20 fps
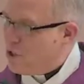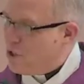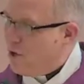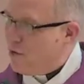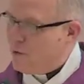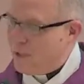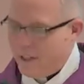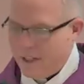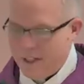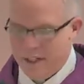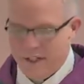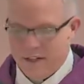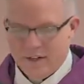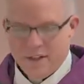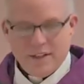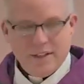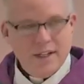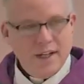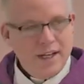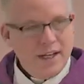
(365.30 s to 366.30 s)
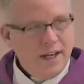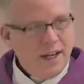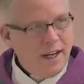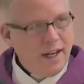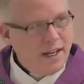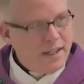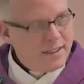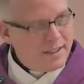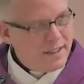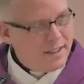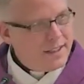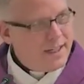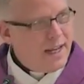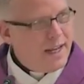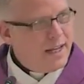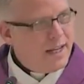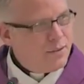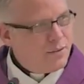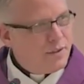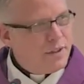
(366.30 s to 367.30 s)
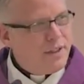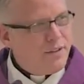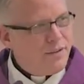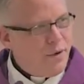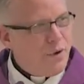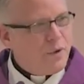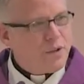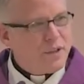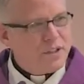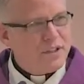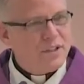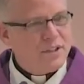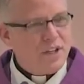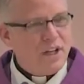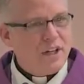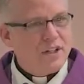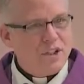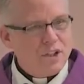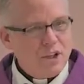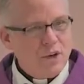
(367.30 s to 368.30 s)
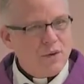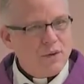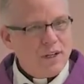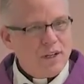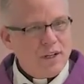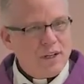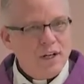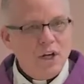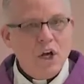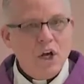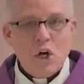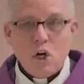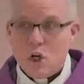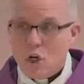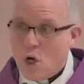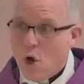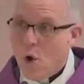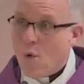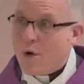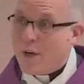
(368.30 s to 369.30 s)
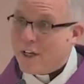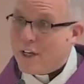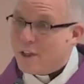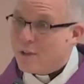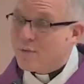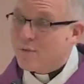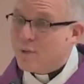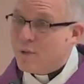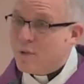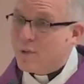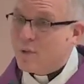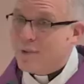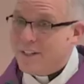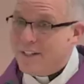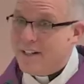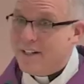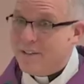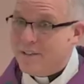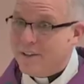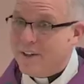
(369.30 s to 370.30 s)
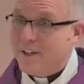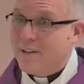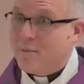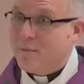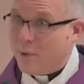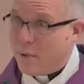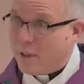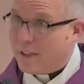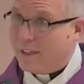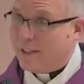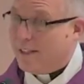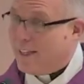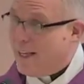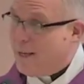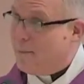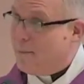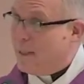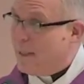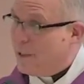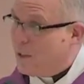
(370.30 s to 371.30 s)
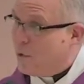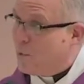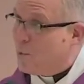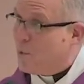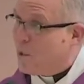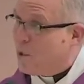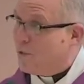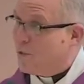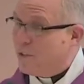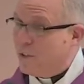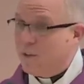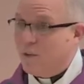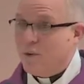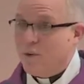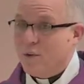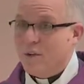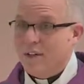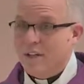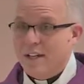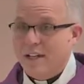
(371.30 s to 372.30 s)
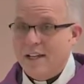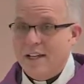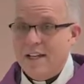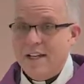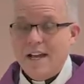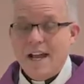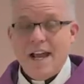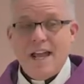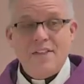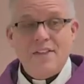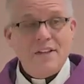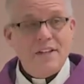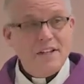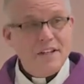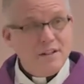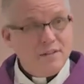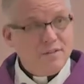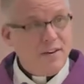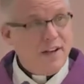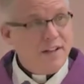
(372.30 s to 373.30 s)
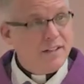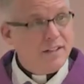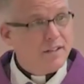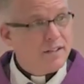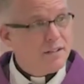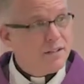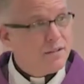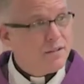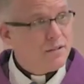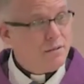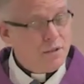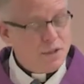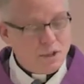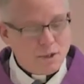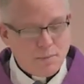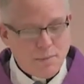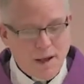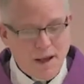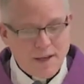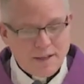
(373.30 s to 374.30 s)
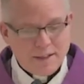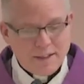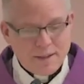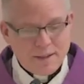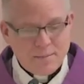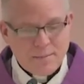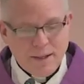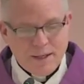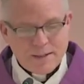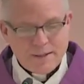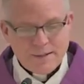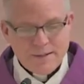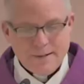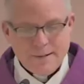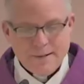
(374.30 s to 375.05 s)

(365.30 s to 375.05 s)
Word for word: Jonah here, and, and today it really focuses on Jonah going through Nineveh and proclaiming the word of the Lord and the Ninevites responding. But